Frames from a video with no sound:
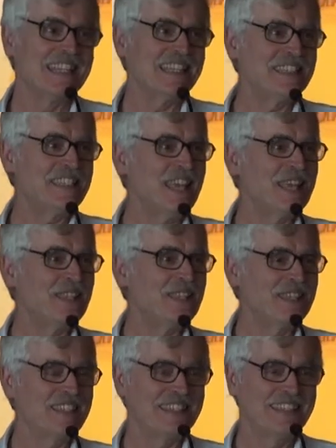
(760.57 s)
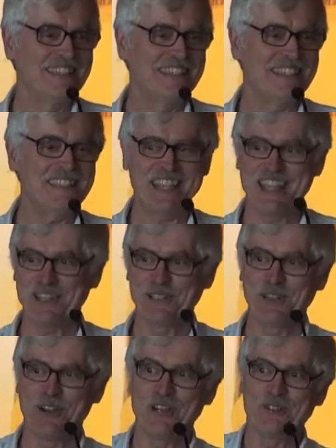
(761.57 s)
They take the
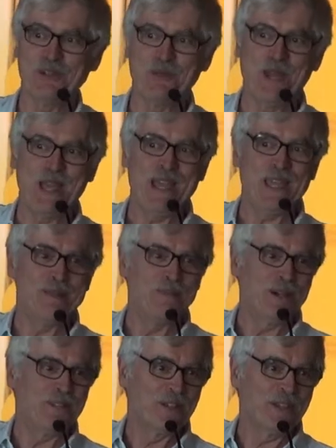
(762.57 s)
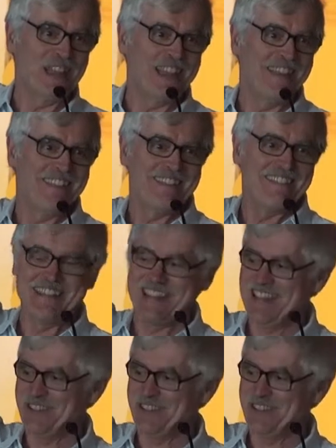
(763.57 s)
laundry way above their head.